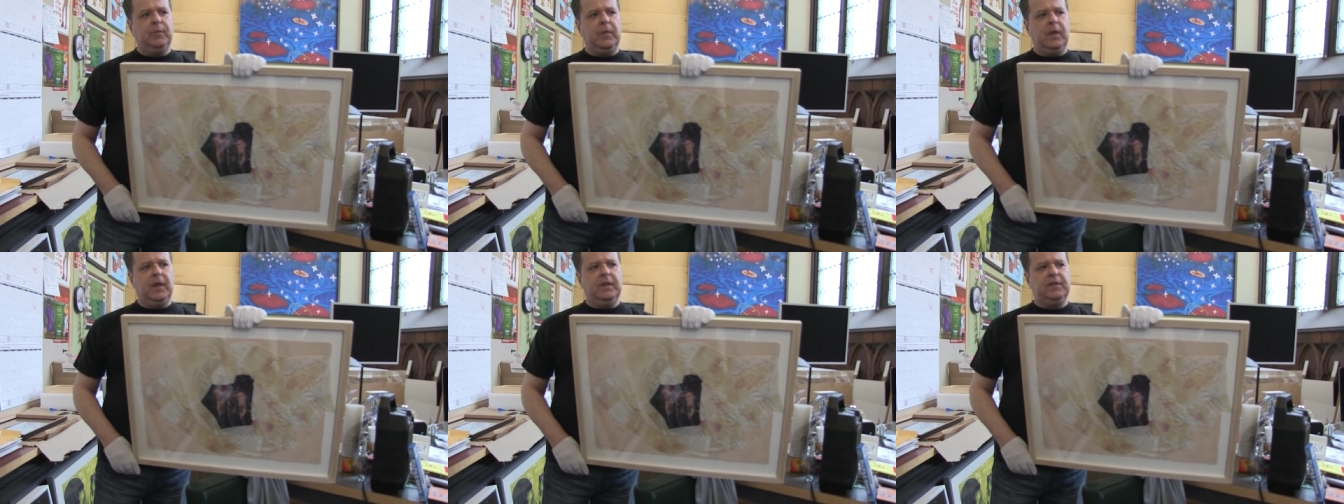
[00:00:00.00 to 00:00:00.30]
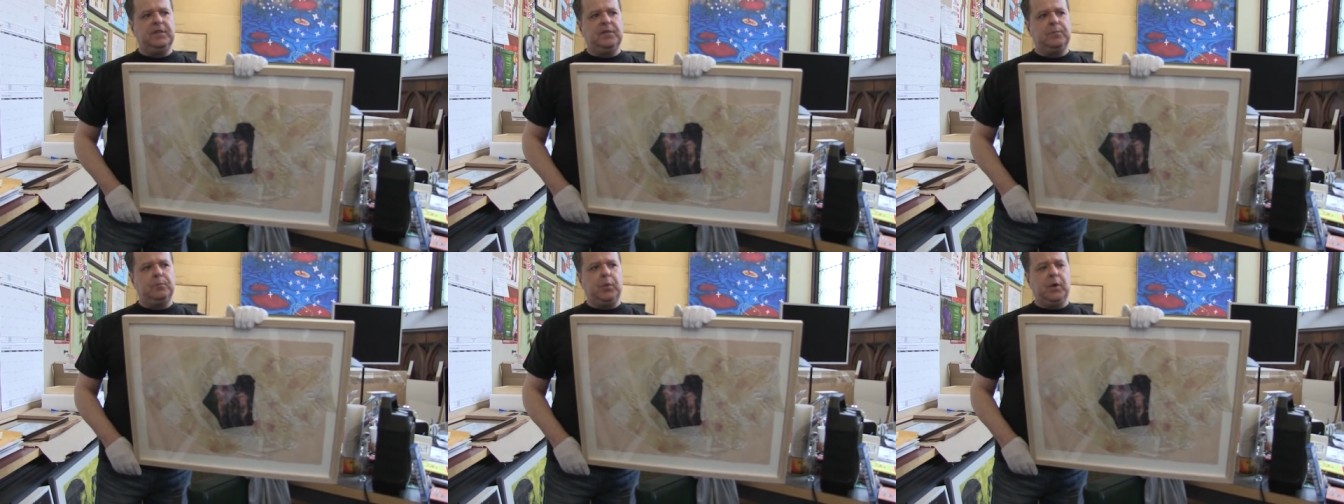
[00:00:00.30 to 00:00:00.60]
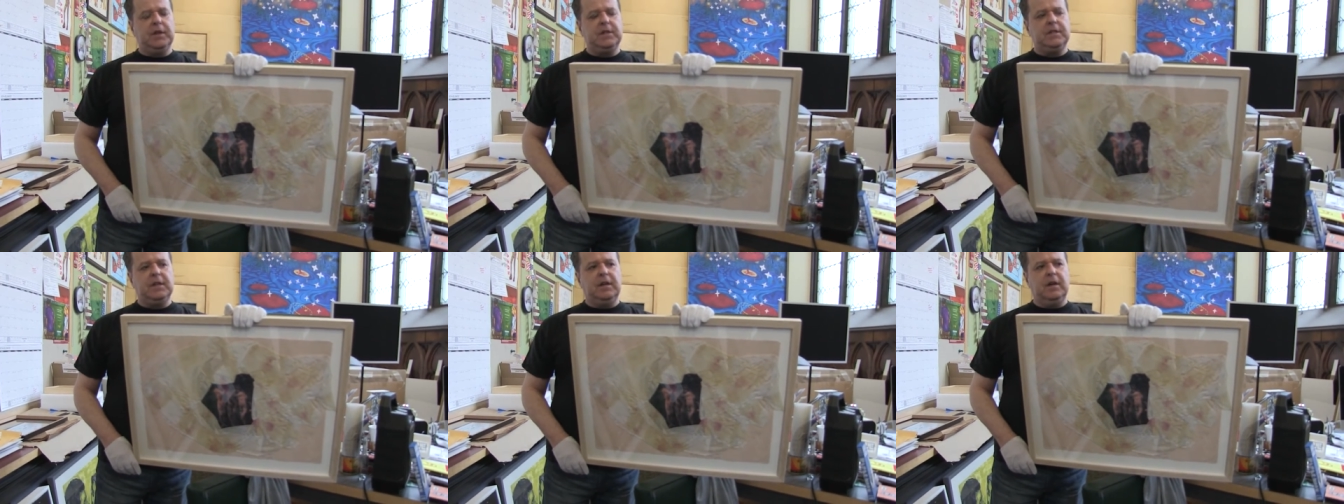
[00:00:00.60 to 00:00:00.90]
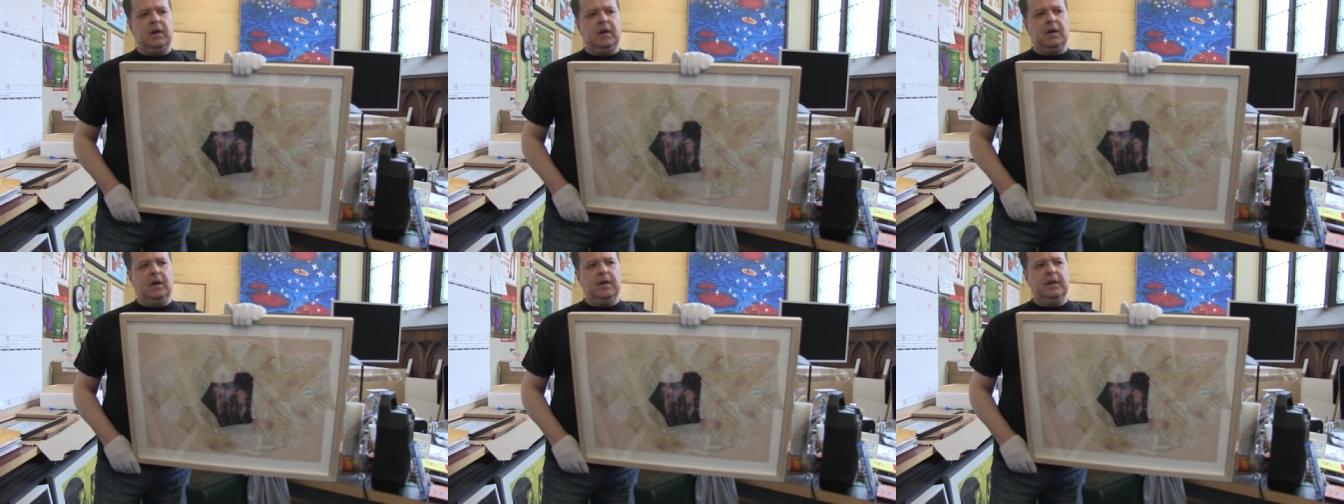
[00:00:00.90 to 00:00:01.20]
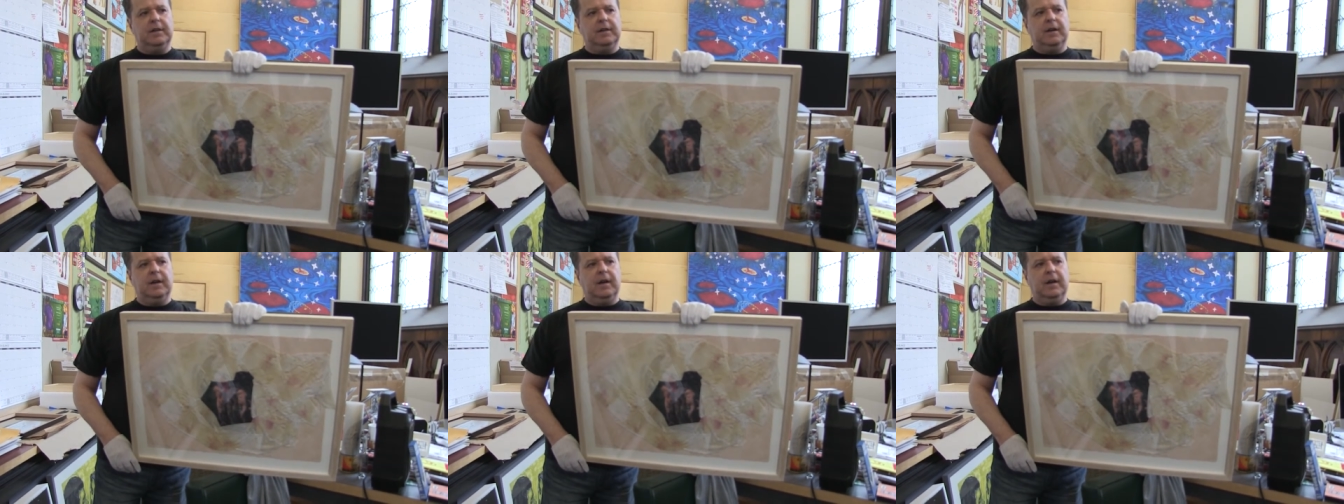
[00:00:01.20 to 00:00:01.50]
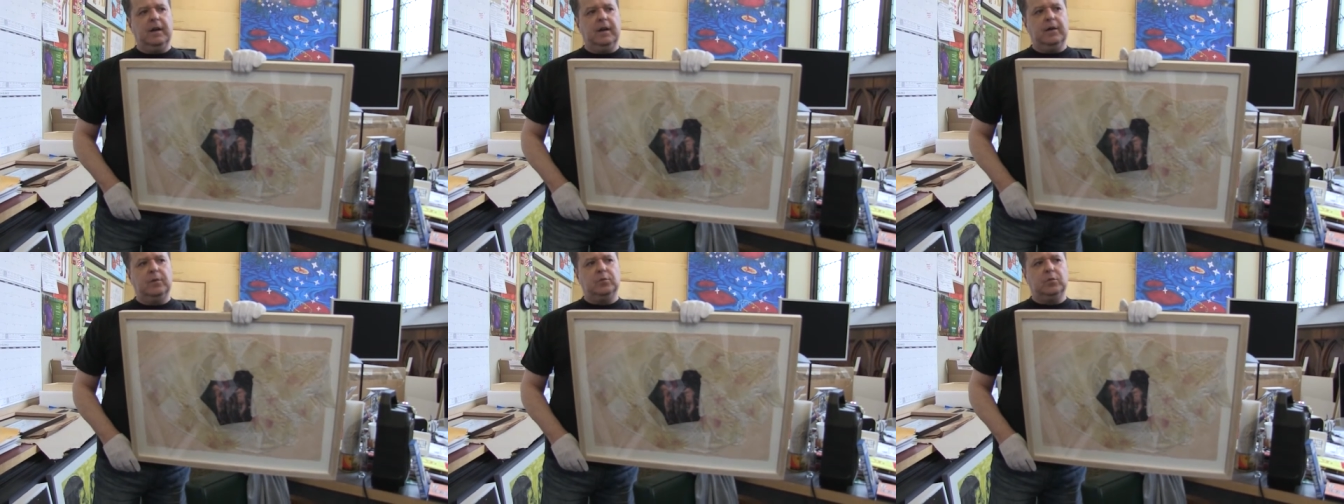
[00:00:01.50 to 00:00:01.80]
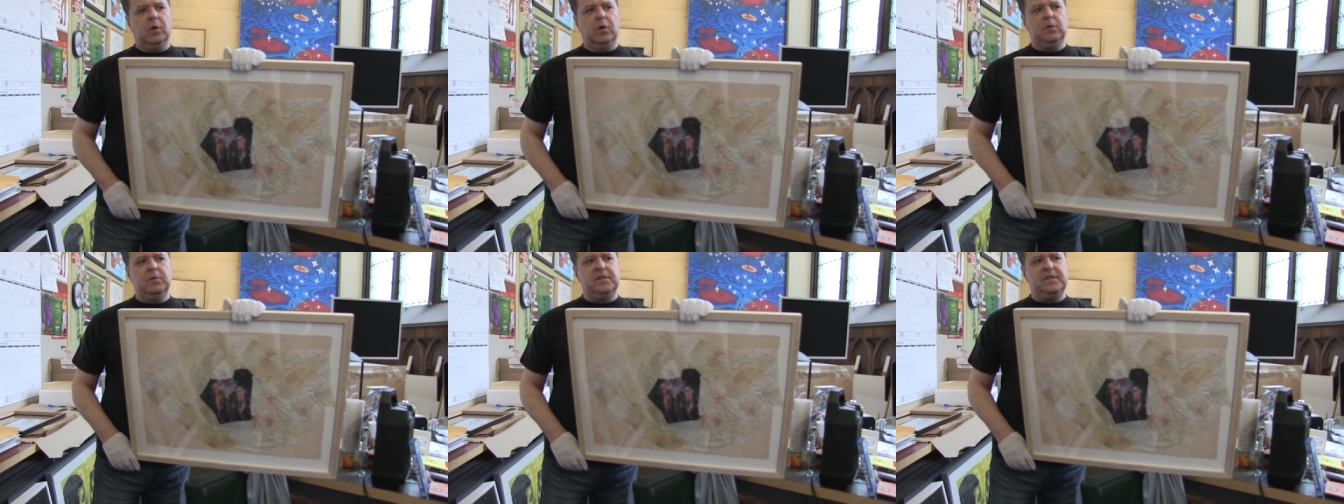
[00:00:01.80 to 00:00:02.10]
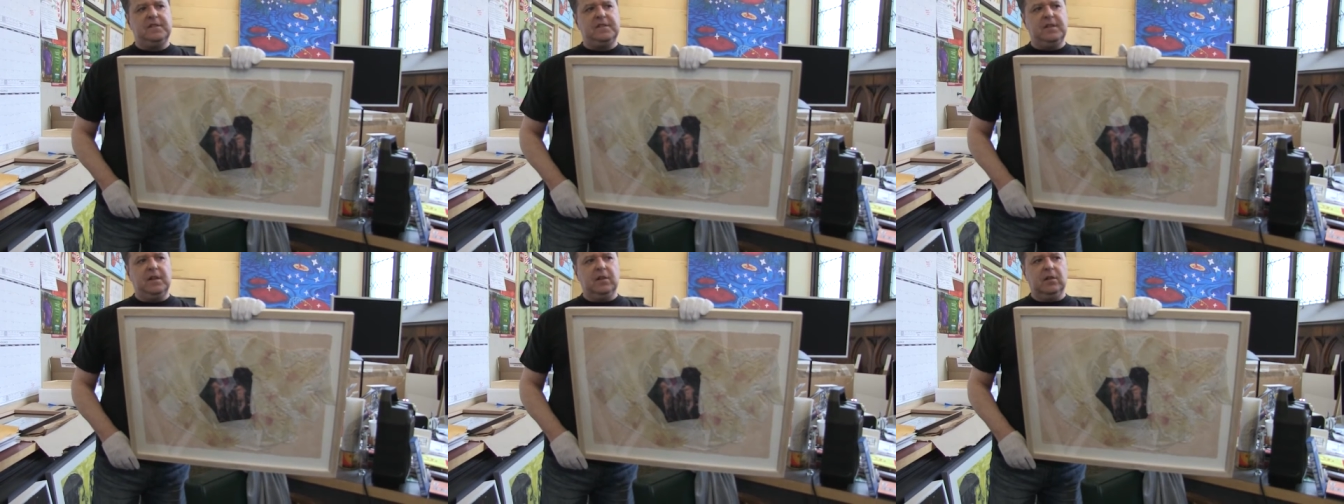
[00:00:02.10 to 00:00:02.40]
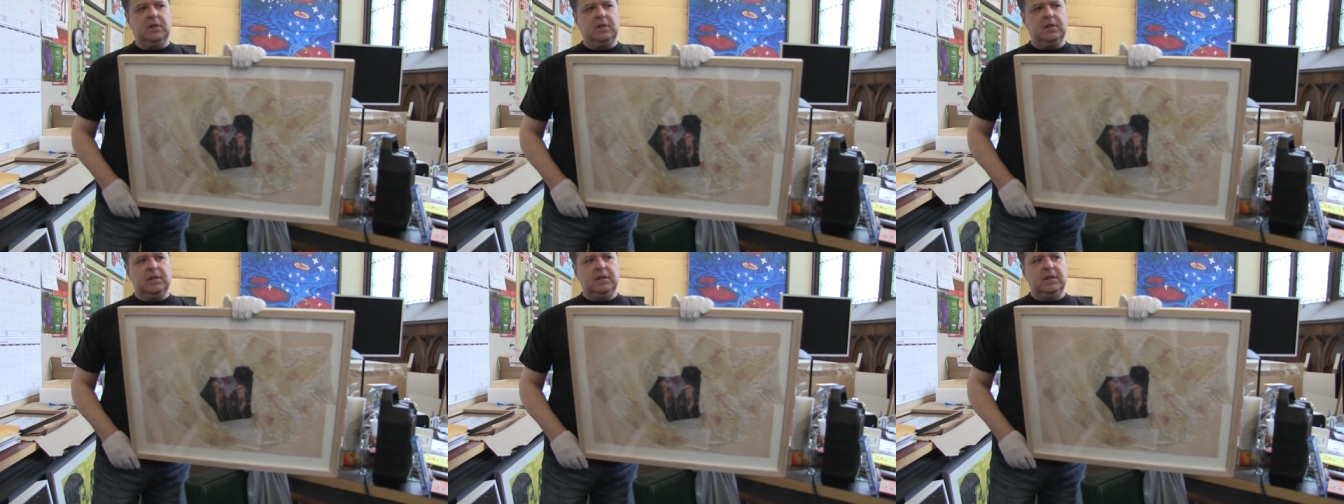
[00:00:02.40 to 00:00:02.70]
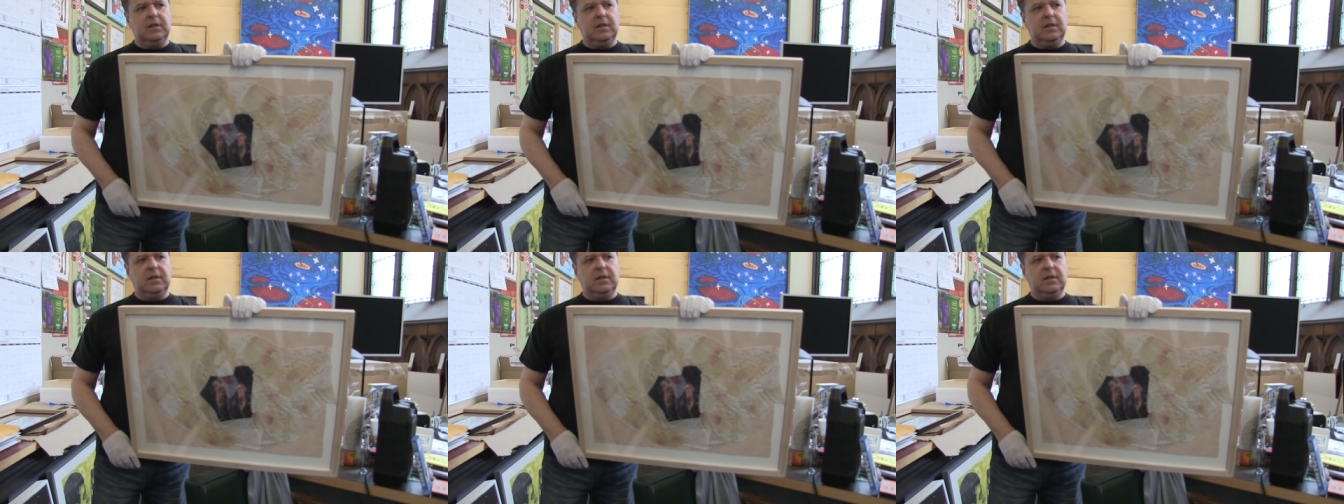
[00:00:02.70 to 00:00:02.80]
it's printed on rose silk,